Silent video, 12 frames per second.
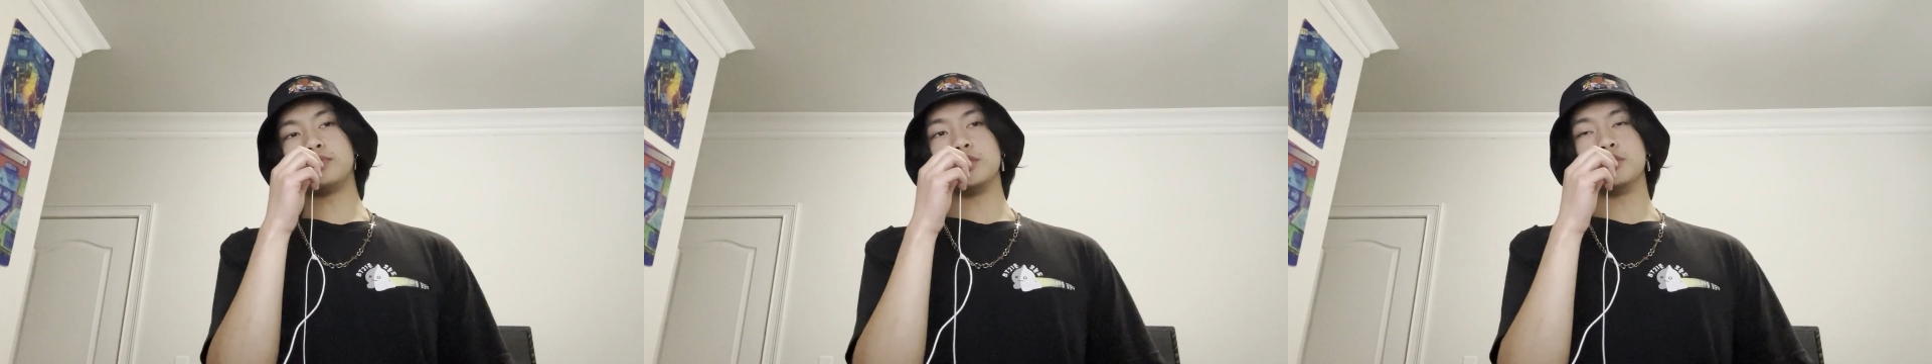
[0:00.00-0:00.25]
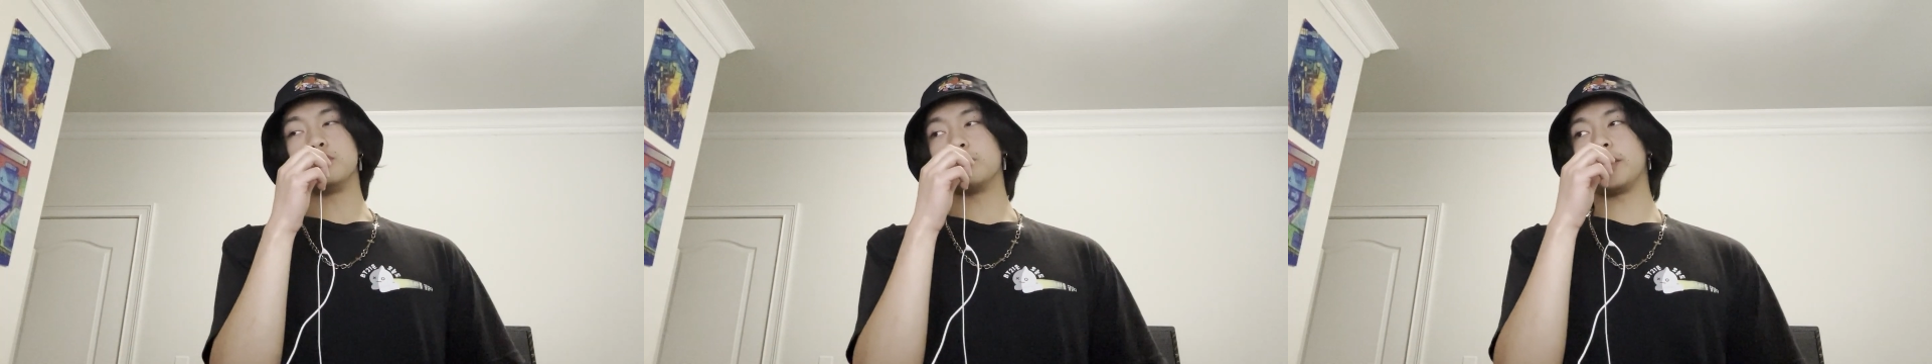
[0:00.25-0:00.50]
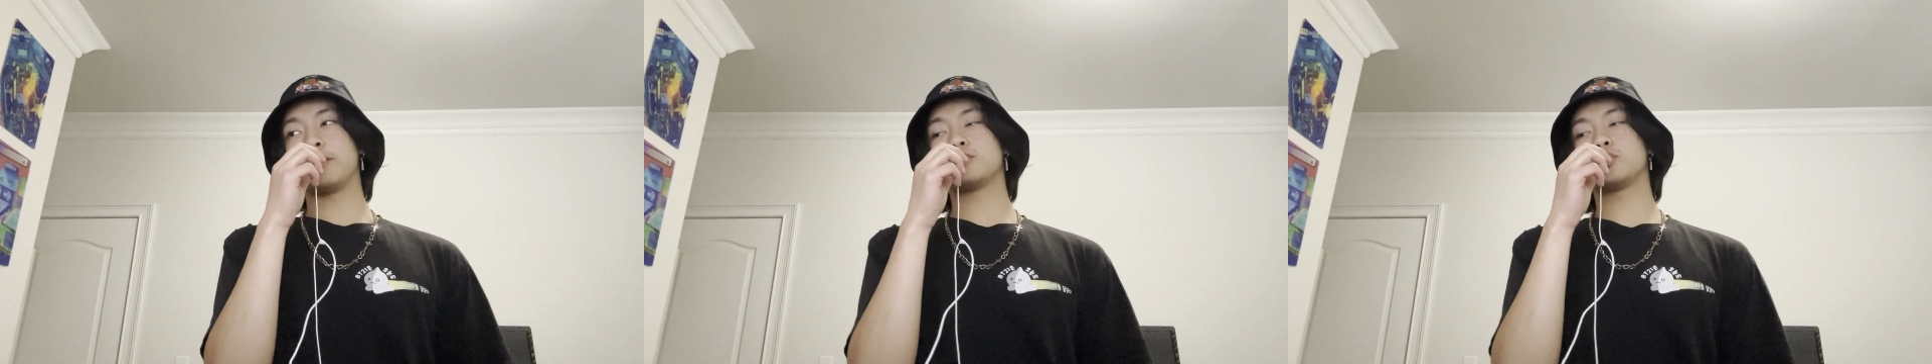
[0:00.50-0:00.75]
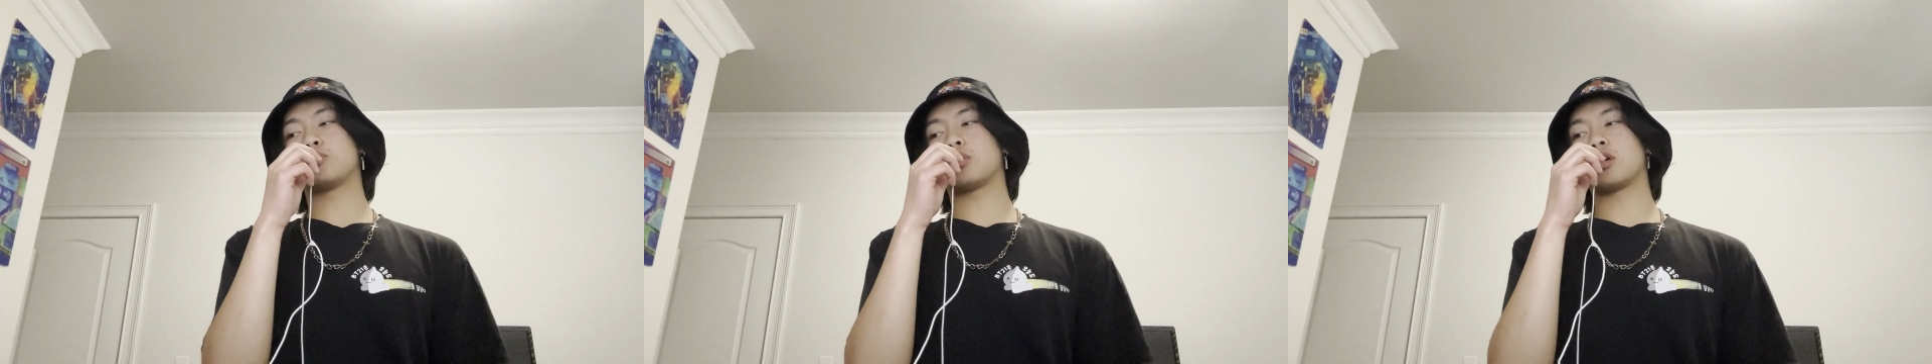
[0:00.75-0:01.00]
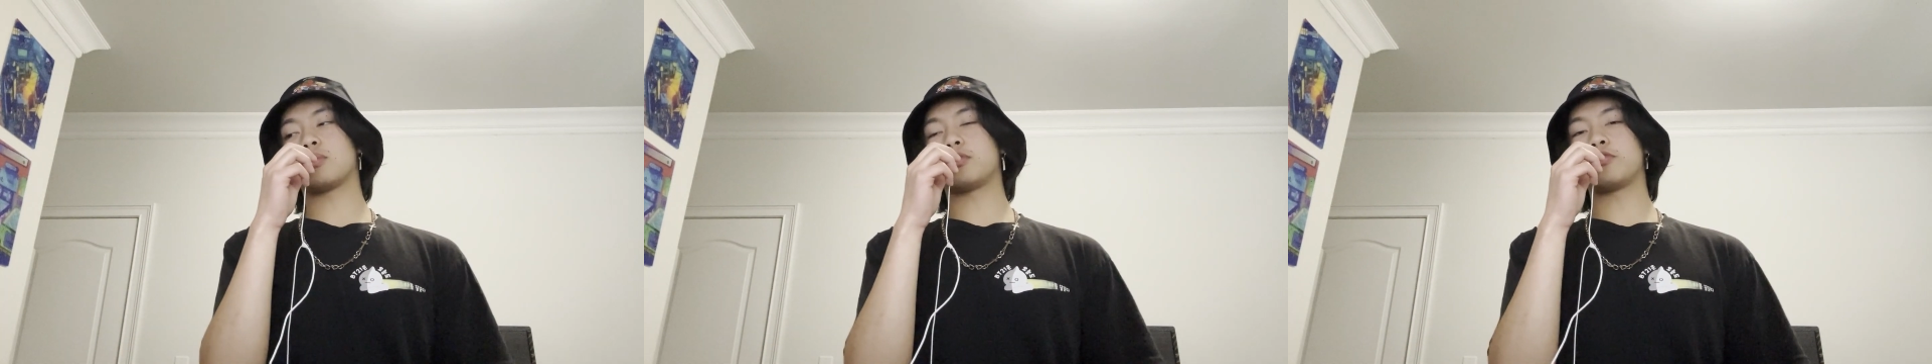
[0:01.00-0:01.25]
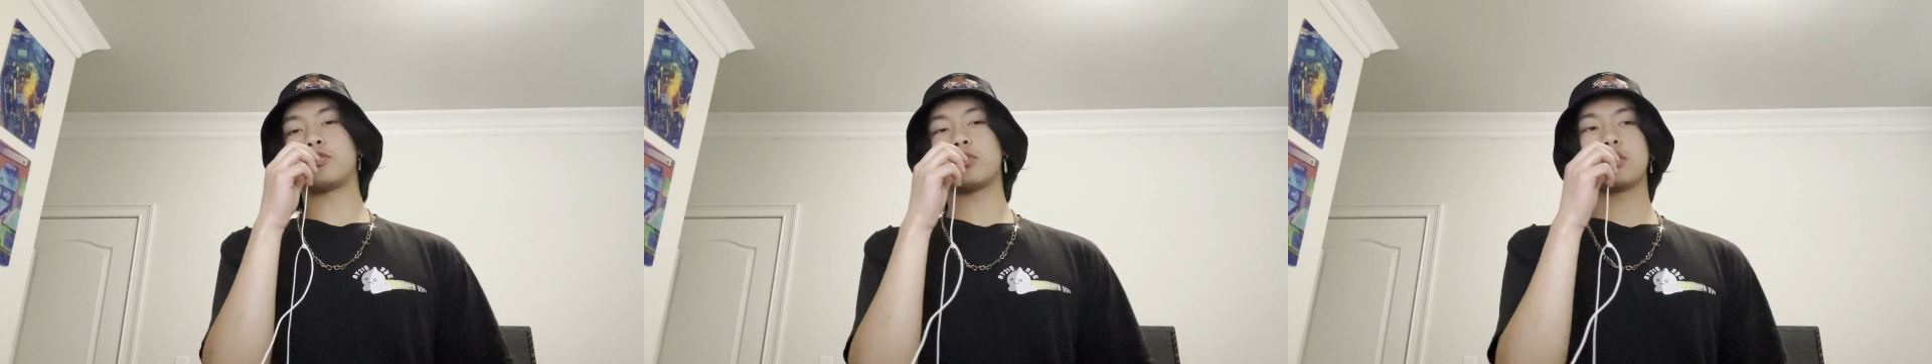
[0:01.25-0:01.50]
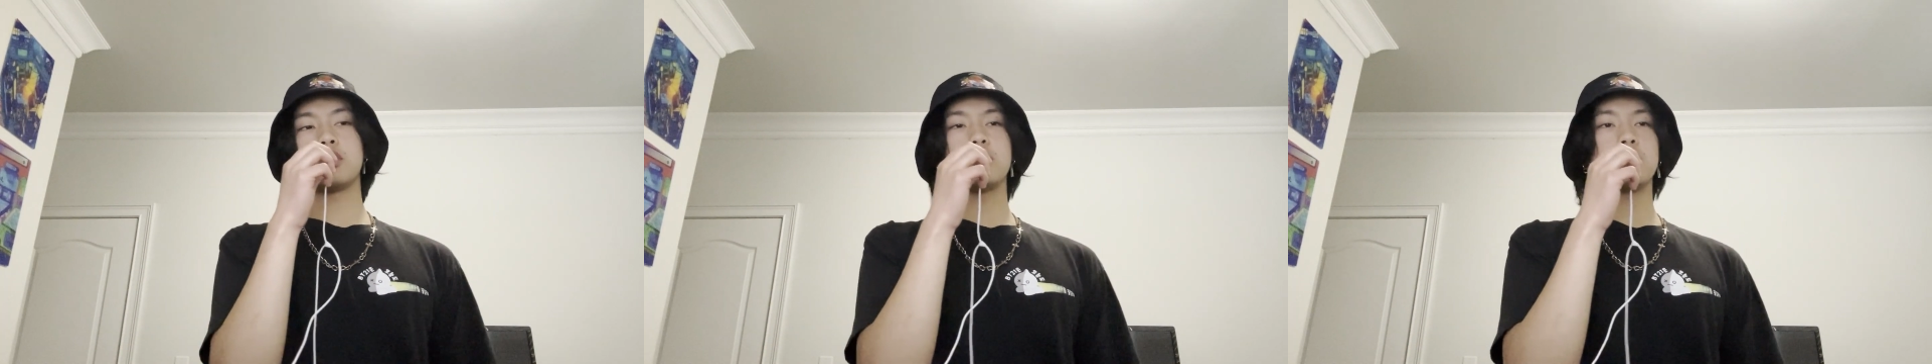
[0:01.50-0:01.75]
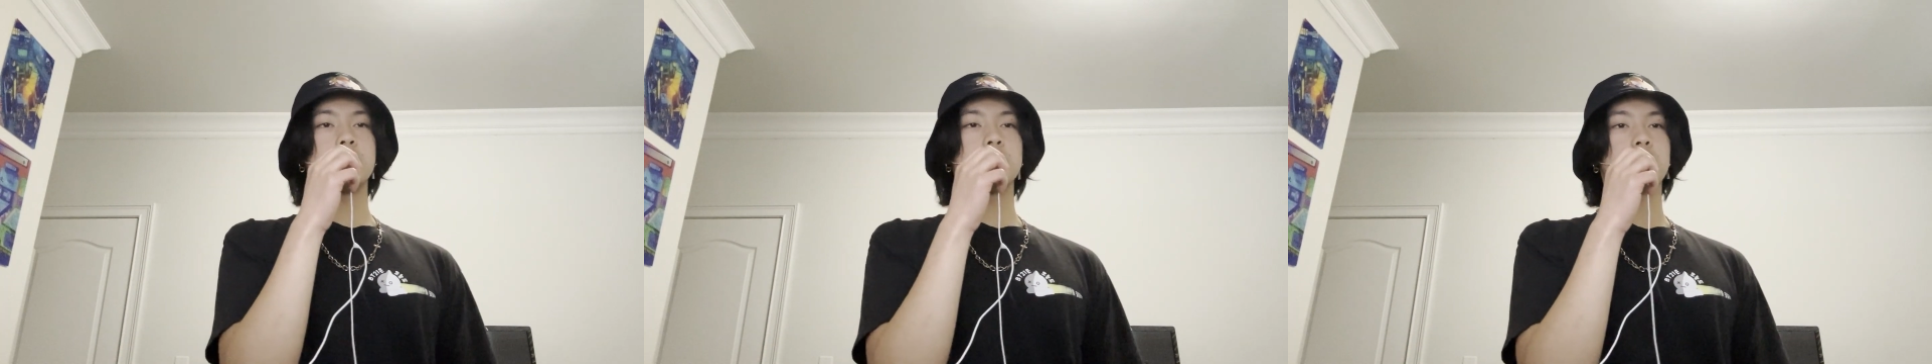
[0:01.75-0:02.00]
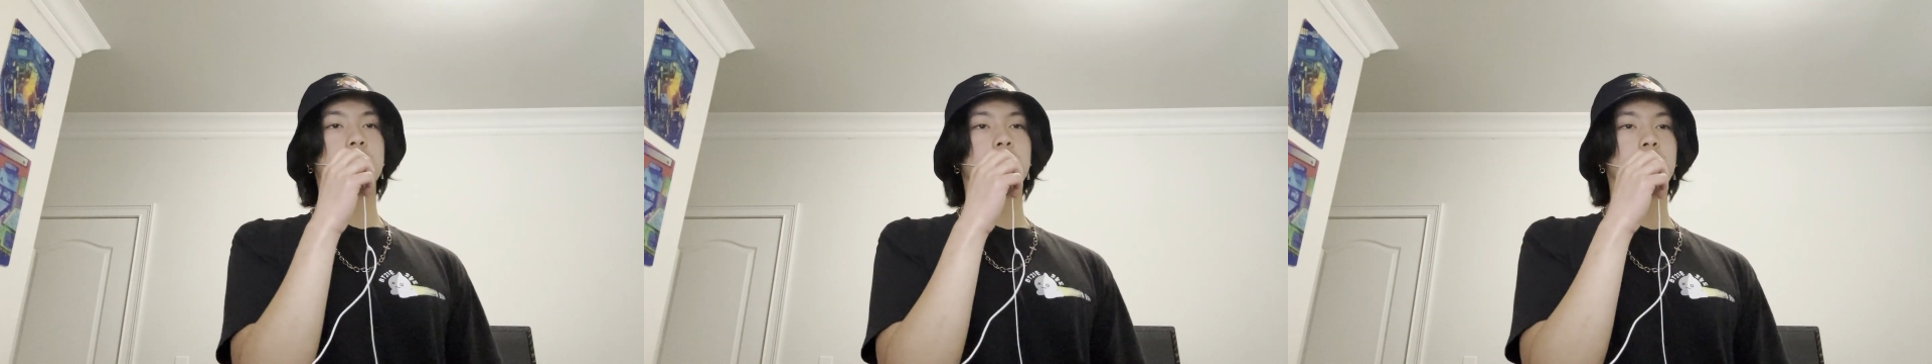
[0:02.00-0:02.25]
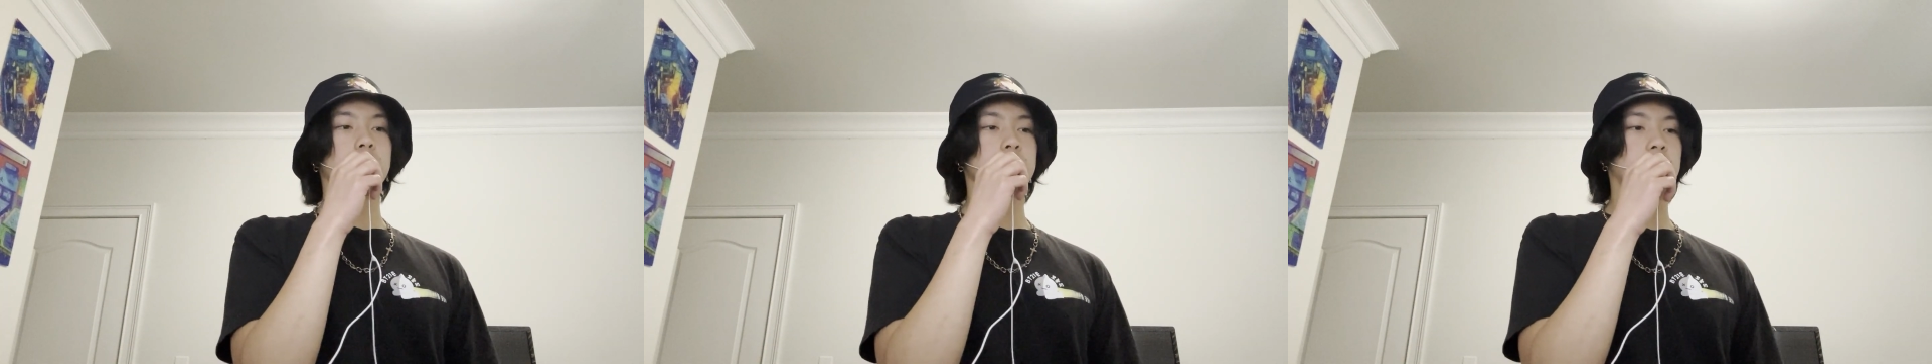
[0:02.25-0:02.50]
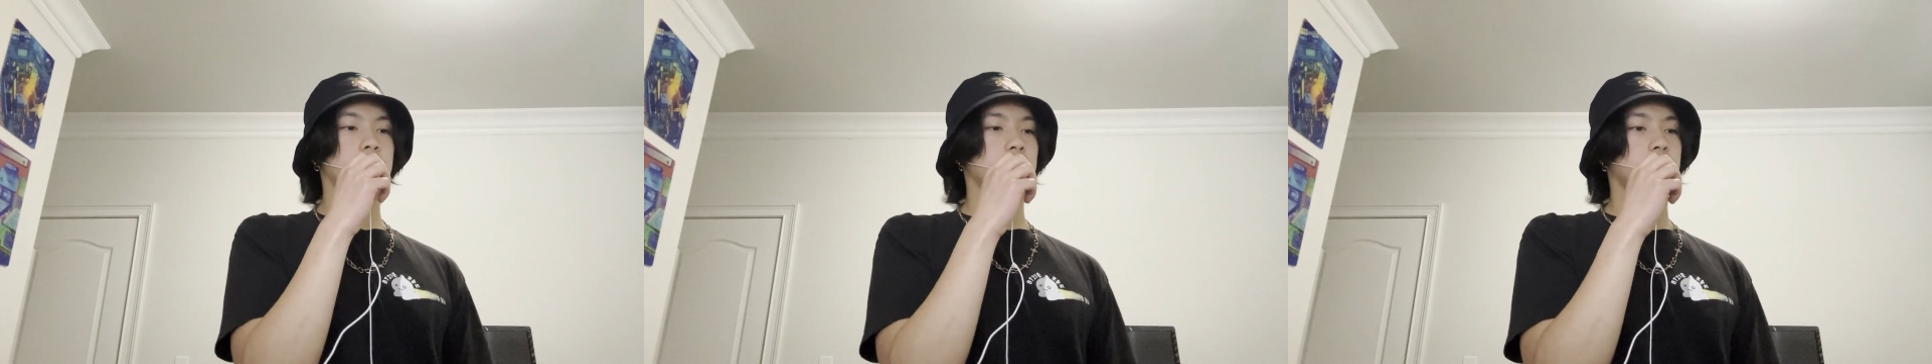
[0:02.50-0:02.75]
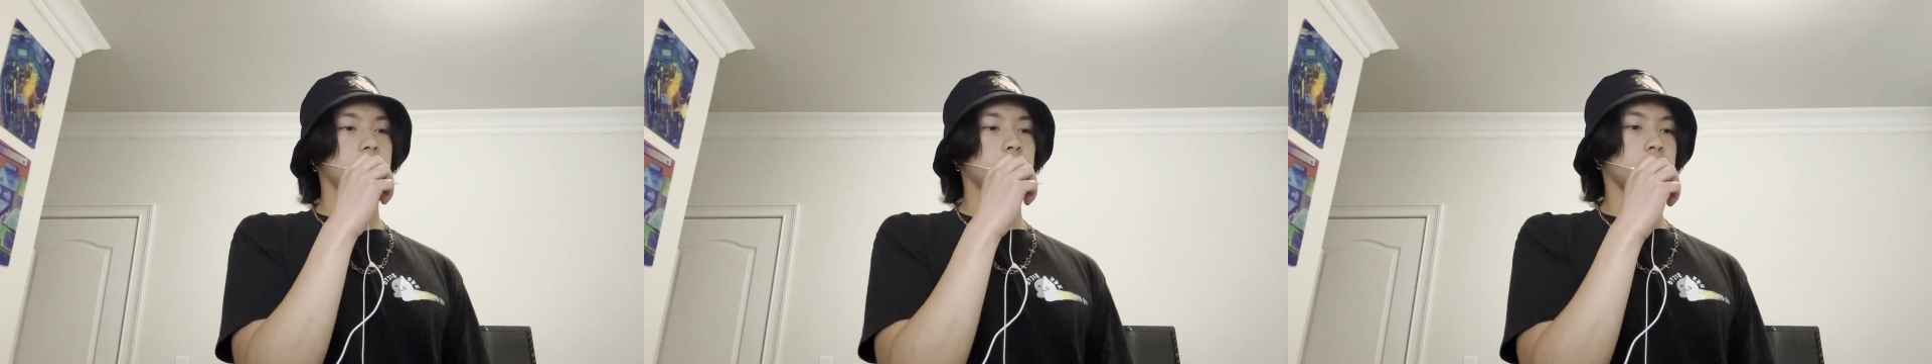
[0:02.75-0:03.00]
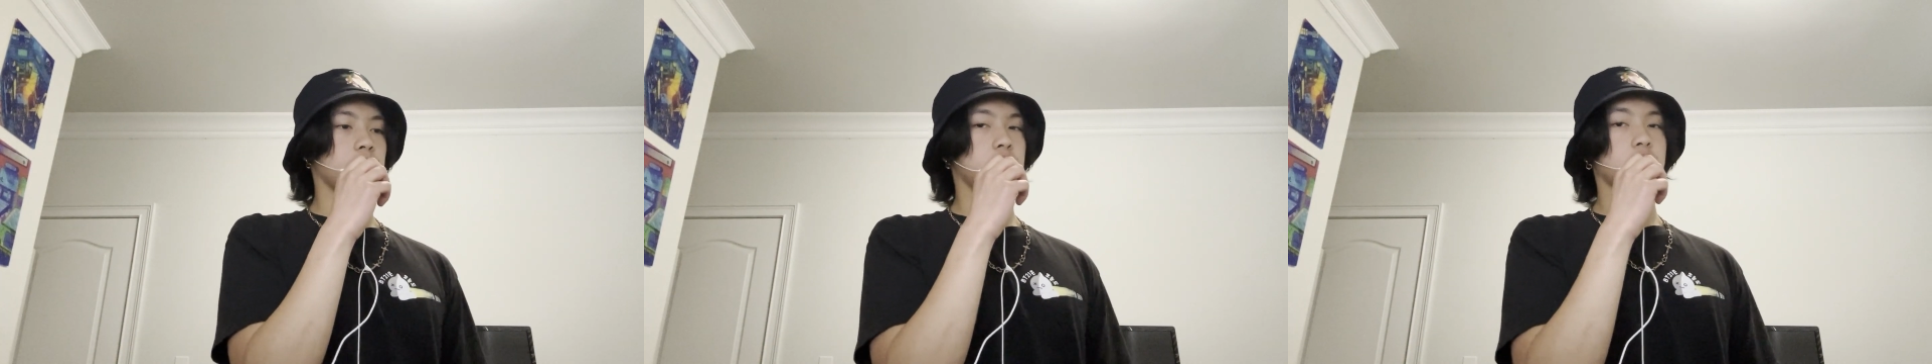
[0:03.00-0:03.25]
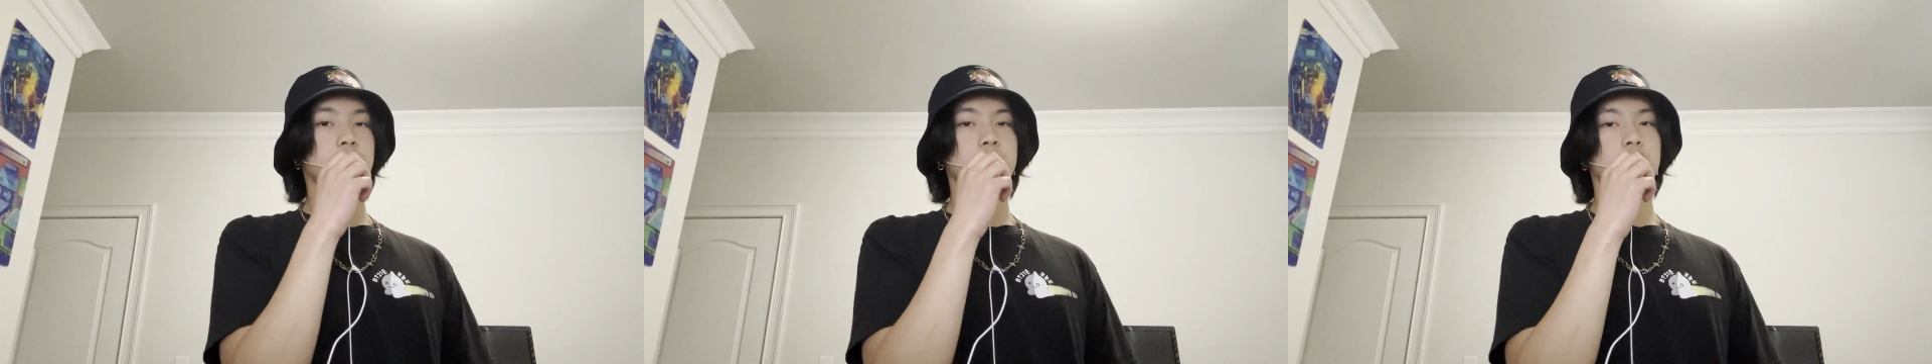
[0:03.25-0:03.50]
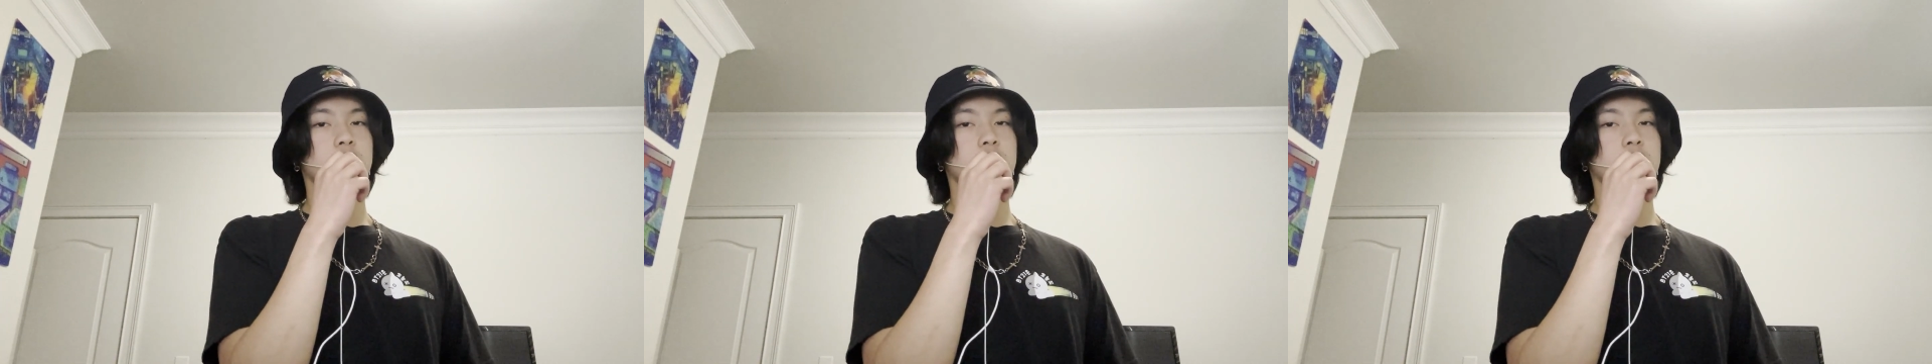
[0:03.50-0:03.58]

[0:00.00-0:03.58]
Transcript: and dreams were before, like becoming a